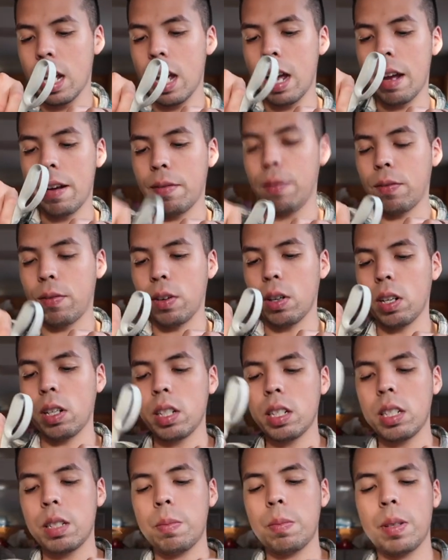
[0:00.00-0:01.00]
at
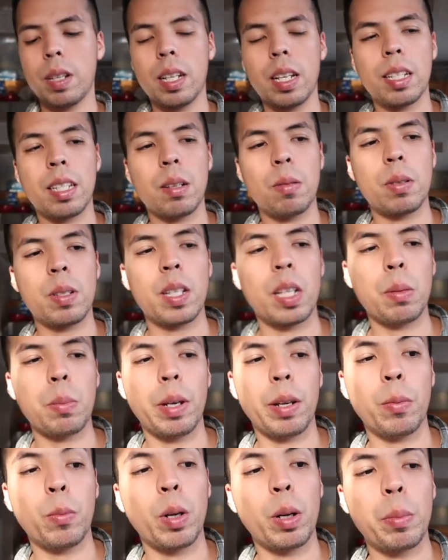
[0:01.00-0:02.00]
first because I was telling
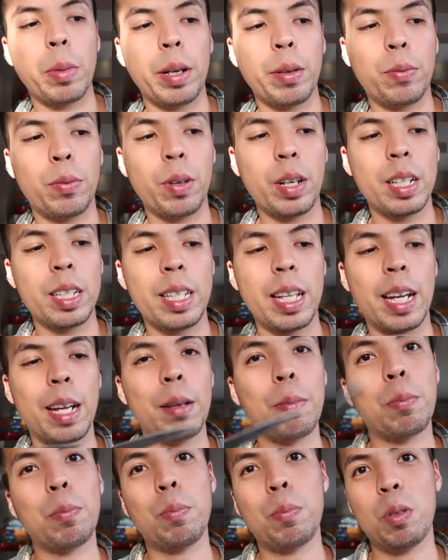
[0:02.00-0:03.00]
one of my friends
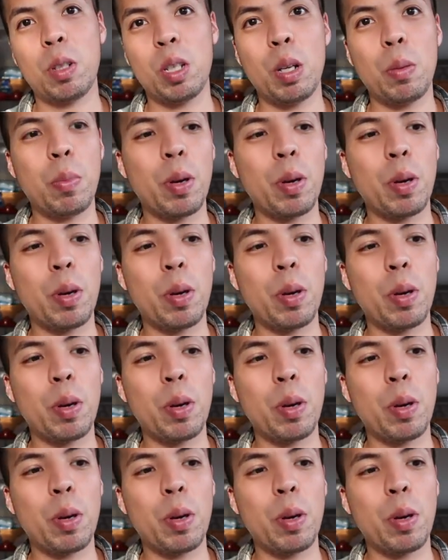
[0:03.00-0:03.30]
that she